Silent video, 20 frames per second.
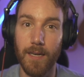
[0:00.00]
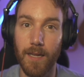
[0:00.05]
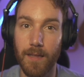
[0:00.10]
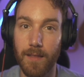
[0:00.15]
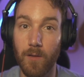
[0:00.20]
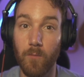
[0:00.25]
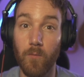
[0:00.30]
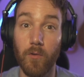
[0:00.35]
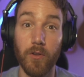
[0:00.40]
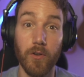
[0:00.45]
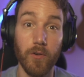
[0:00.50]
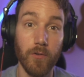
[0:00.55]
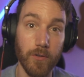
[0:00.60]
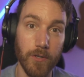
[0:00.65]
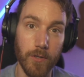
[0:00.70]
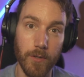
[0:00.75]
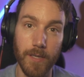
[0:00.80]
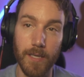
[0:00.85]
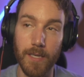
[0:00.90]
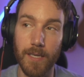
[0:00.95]
I think what you're
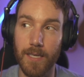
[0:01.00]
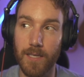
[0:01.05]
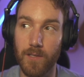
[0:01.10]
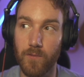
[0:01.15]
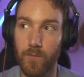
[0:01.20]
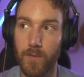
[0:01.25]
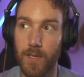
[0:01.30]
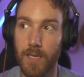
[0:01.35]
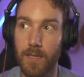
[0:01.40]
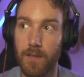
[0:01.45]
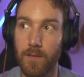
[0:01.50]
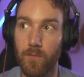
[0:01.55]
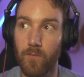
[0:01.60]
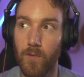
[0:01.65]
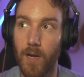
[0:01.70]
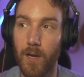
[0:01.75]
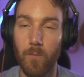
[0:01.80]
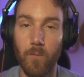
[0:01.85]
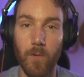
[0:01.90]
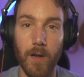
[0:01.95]
doing is really the
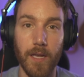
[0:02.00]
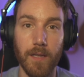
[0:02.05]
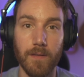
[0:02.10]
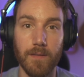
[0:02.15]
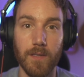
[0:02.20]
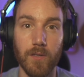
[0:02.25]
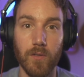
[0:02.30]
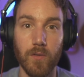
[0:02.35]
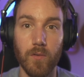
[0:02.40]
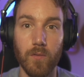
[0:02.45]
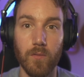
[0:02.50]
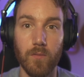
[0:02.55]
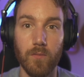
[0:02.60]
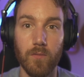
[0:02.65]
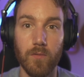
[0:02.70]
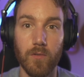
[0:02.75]
right way to